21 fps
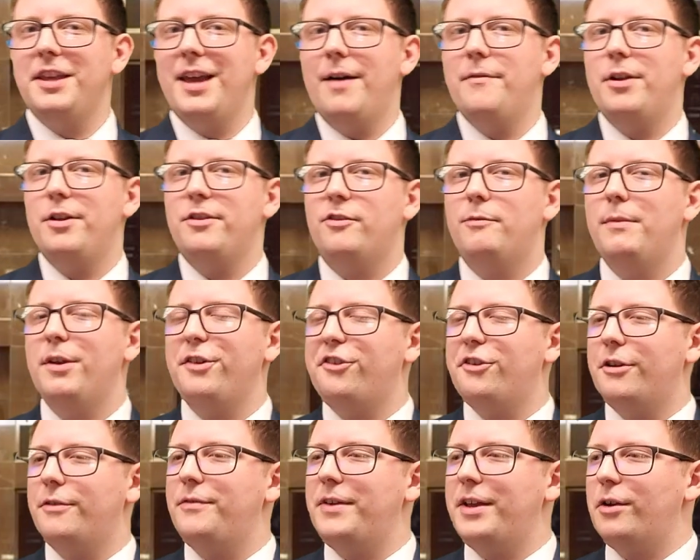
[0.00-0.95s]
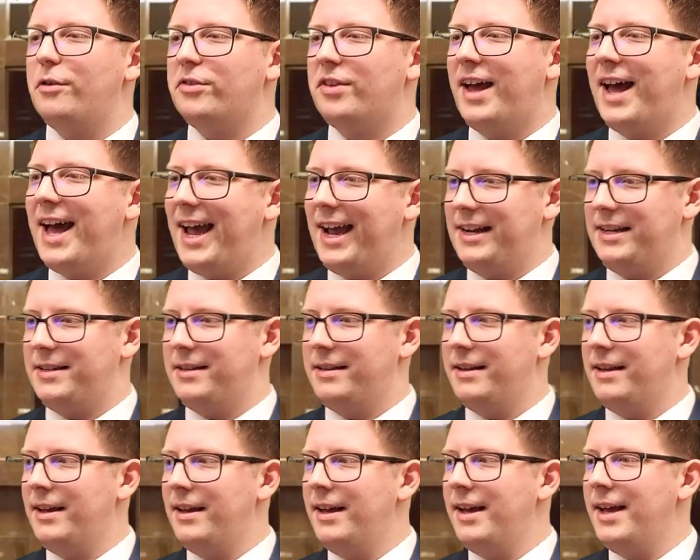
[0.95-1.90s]
at the evidence of Mr. DeVito's height,
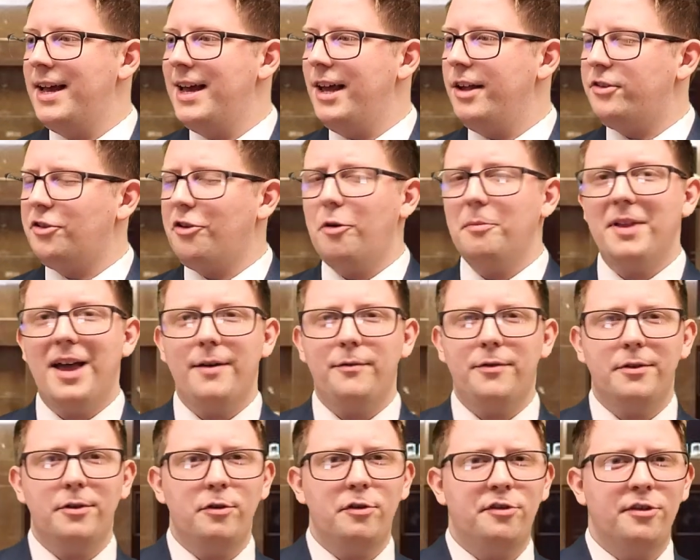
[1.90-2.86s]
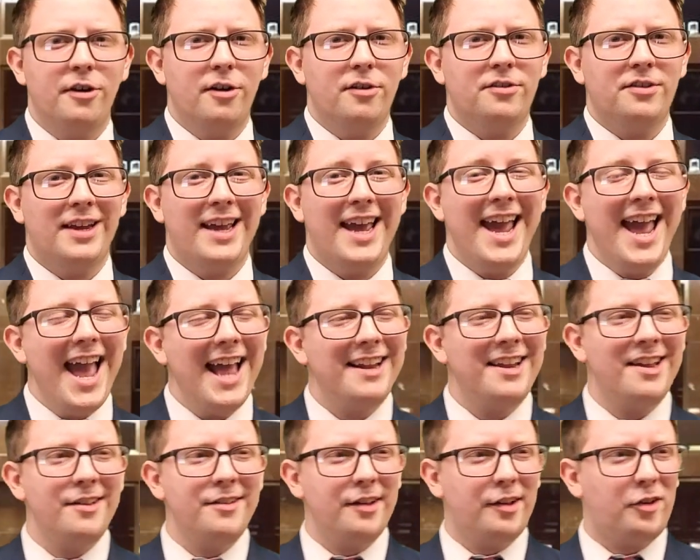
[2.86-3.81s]
his home life in New Jersey, and
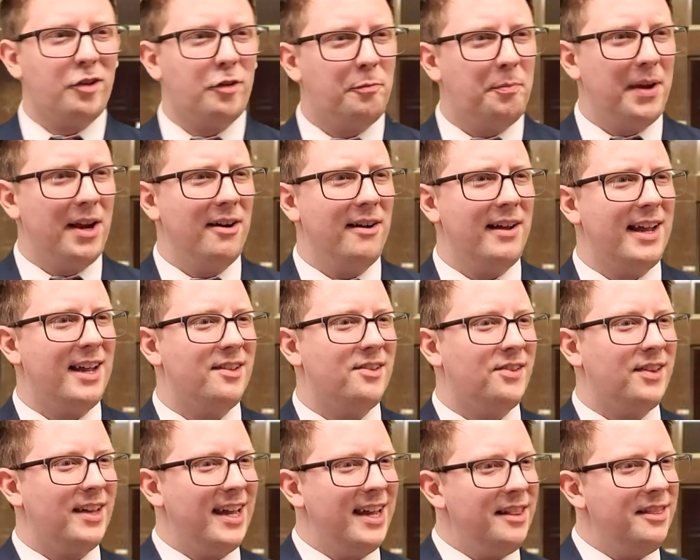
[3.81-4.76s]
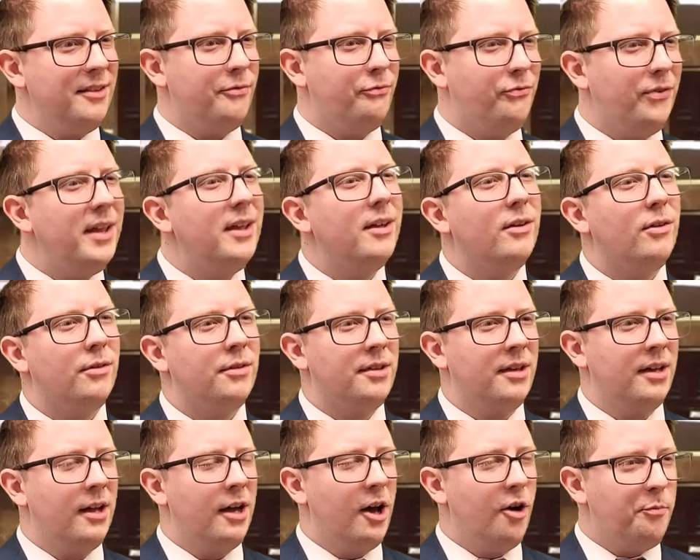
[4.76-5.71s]
his experience in the
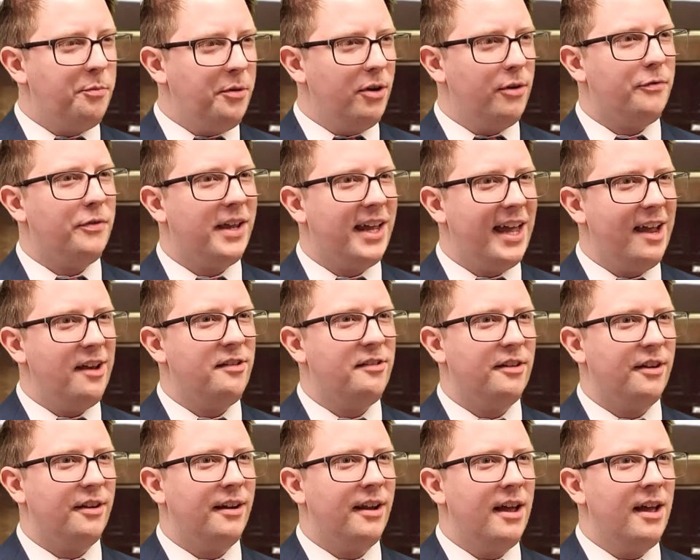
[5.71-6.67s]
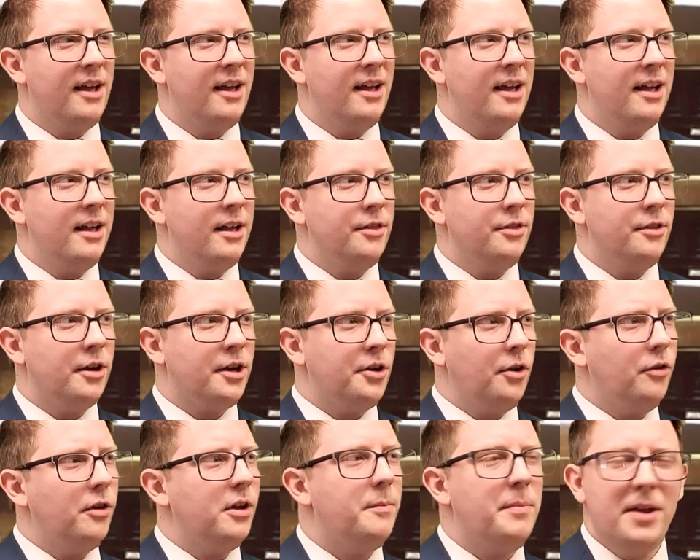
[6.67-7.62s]
field of beautification, there
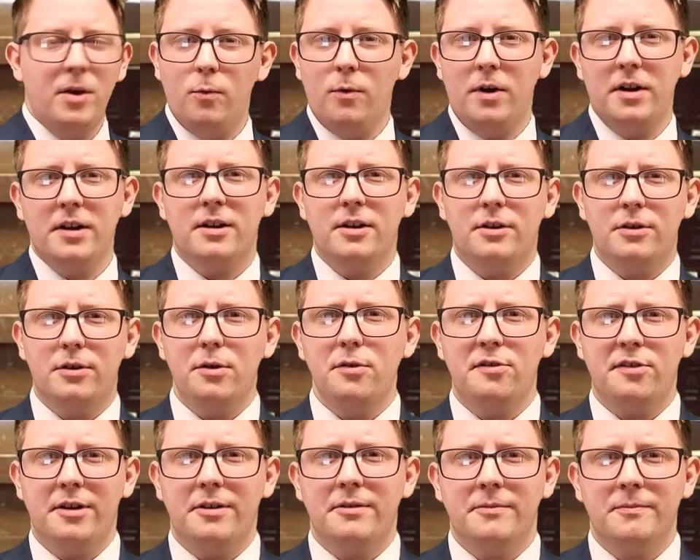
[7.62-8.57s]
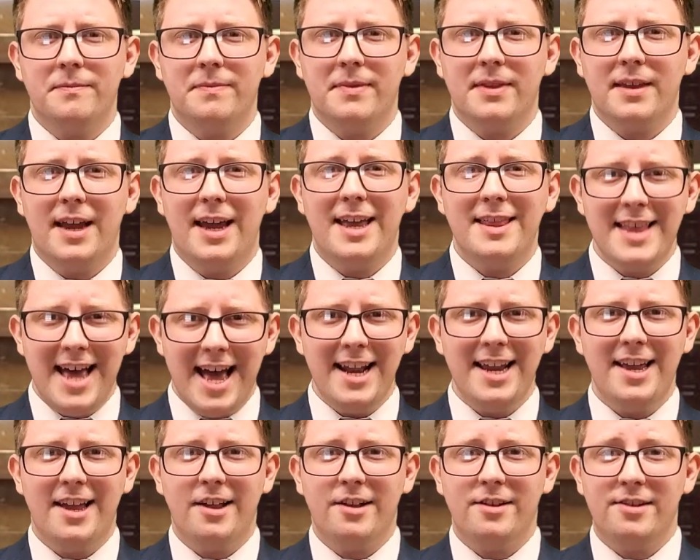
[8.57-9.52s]
can only be one conclusion, and that
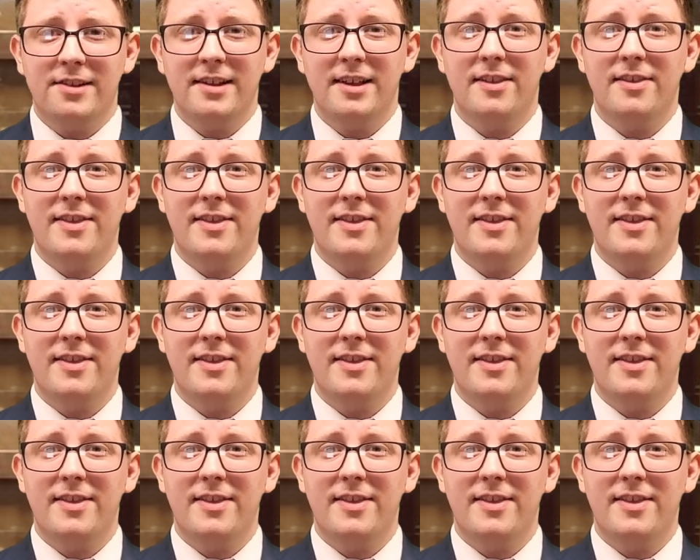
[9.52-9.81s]
is